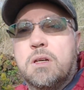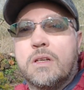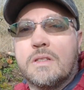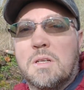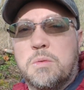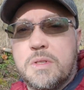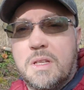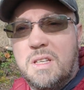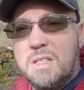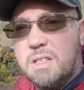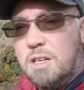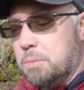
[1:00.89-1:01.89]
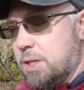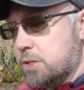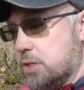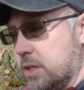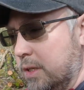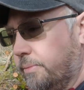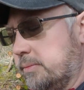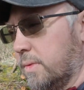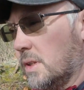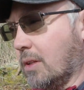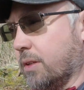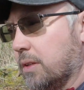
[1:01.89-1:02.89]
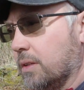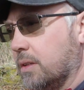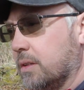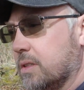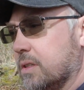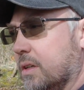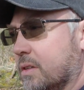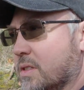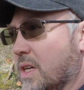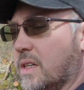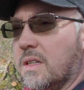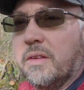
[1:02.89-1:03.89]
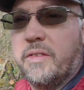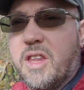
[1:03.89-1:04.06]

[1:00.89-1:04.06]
So it was at this time last year that I'd taken delivery